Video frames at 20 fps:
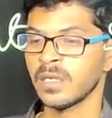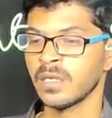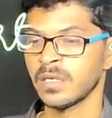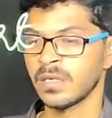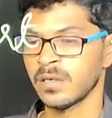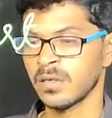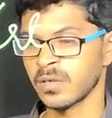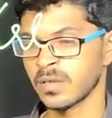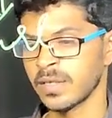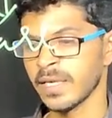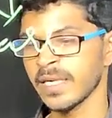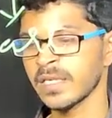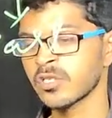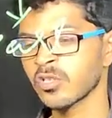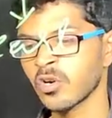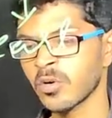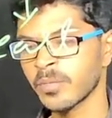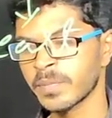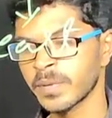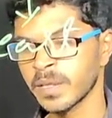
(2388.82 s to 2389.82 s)
that
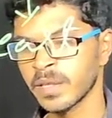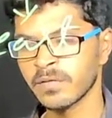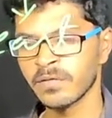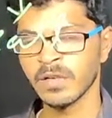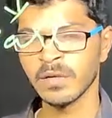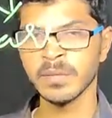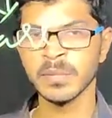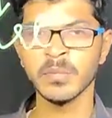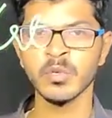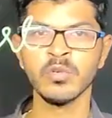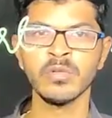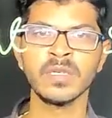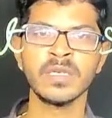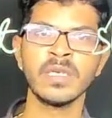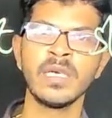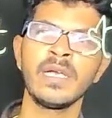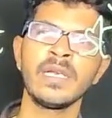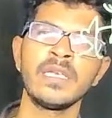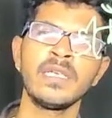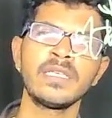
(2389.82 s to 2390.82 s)
topic will be
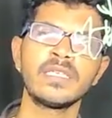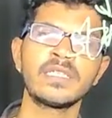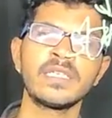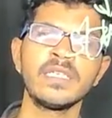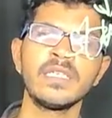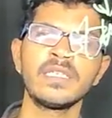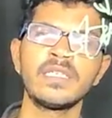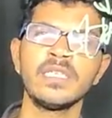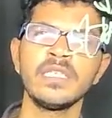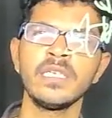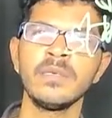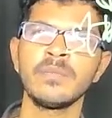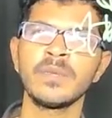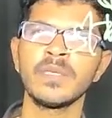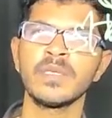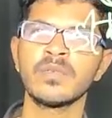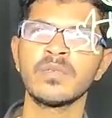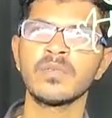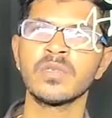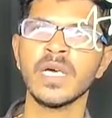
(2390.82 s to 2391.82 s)
moving a little deep
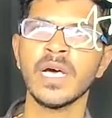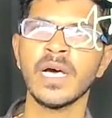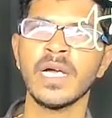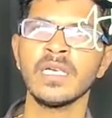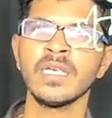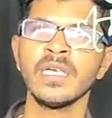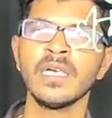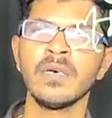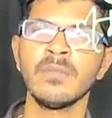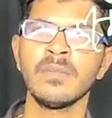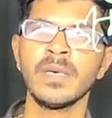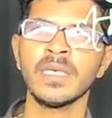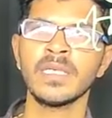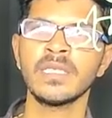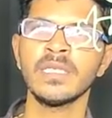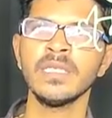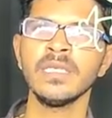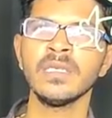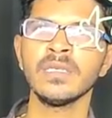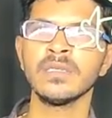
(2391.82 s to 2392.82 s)
into that. But
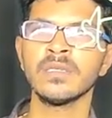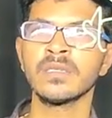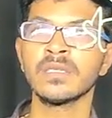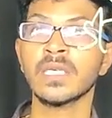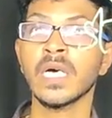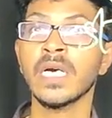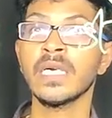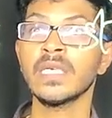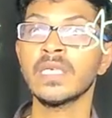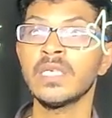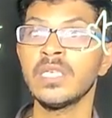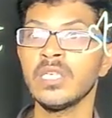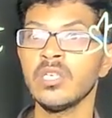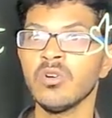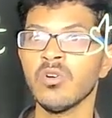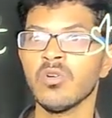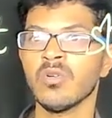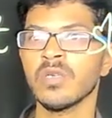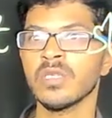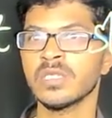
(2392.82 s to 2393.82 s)
here,
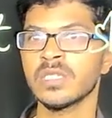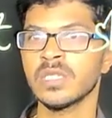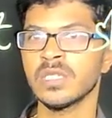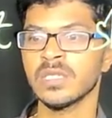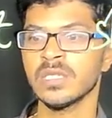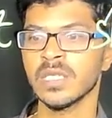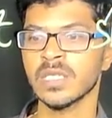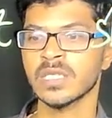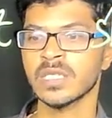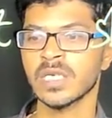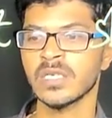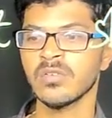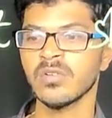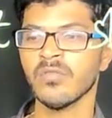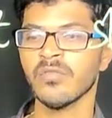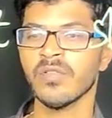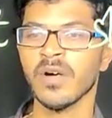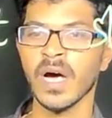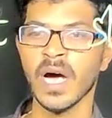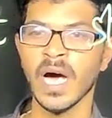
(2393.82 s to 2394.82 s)
cardiology, the study
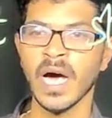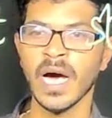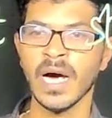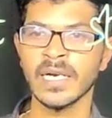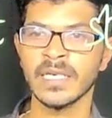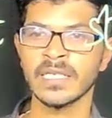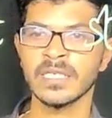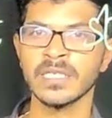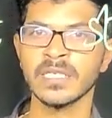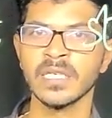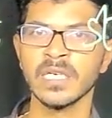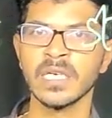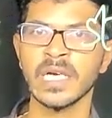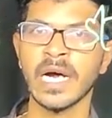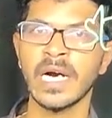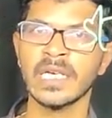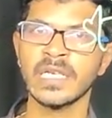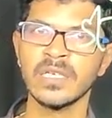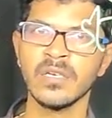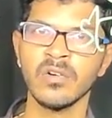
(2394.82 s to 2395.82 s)
of heart.
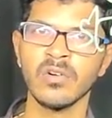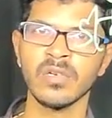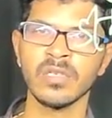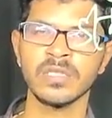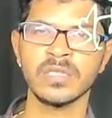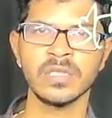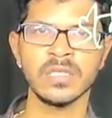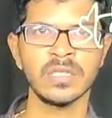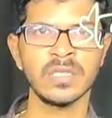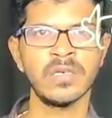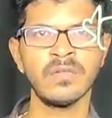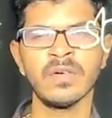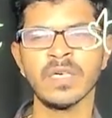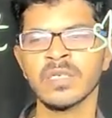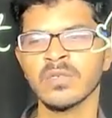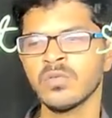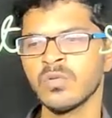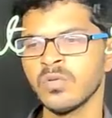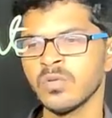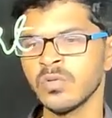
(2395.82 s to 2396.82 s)
Cardiology, the
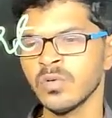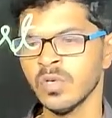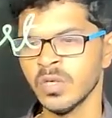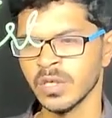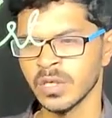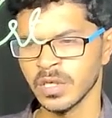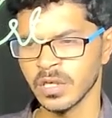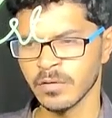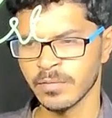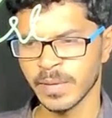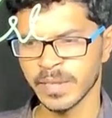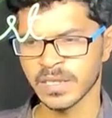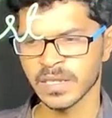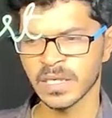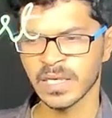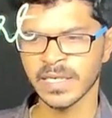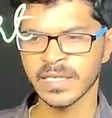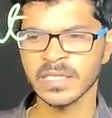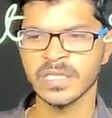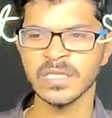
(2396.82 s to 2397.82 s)
one who is
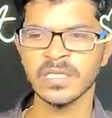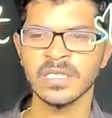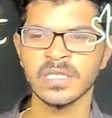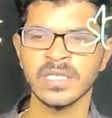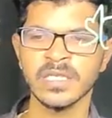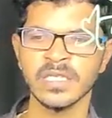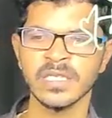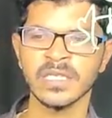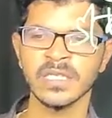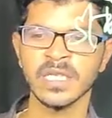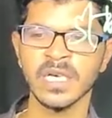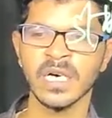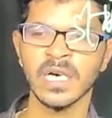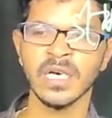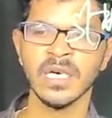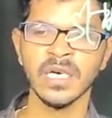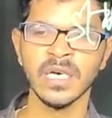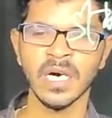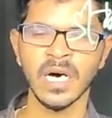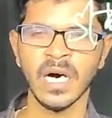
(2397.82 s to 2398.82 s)
specialized in treating
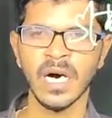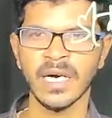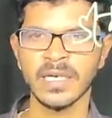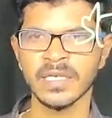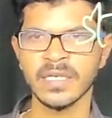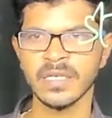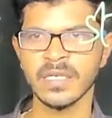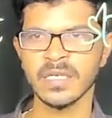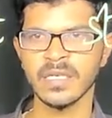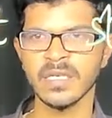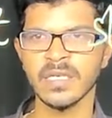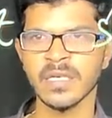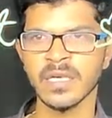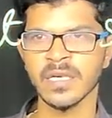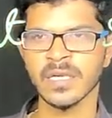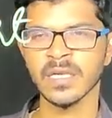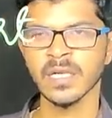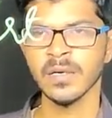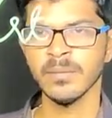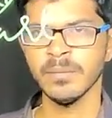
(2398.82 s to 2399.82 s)
the heart
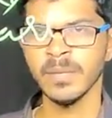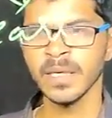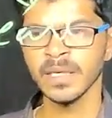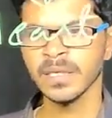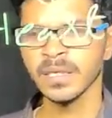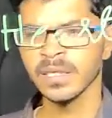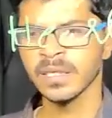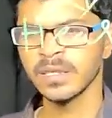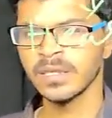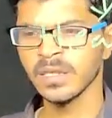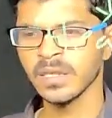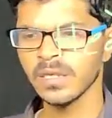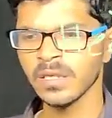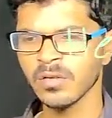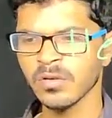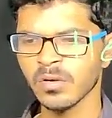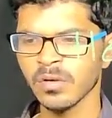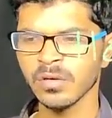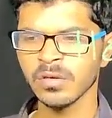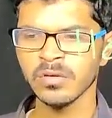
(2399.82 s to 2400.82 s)
diseases. But this
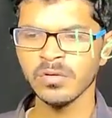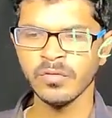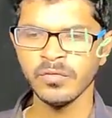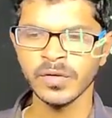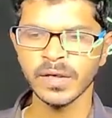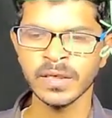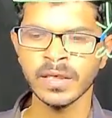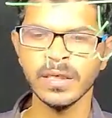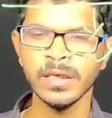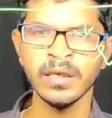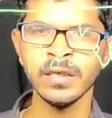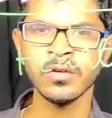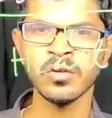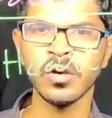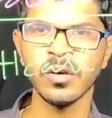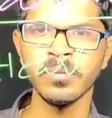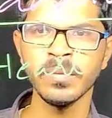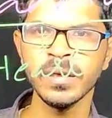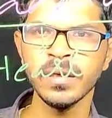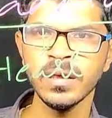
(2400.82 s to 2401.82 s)
is also very
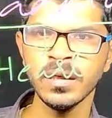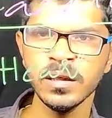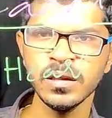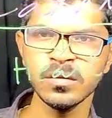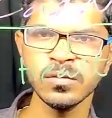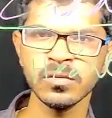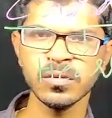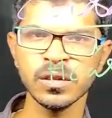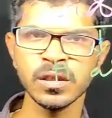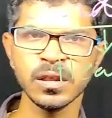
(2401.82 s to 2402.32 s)
commonly used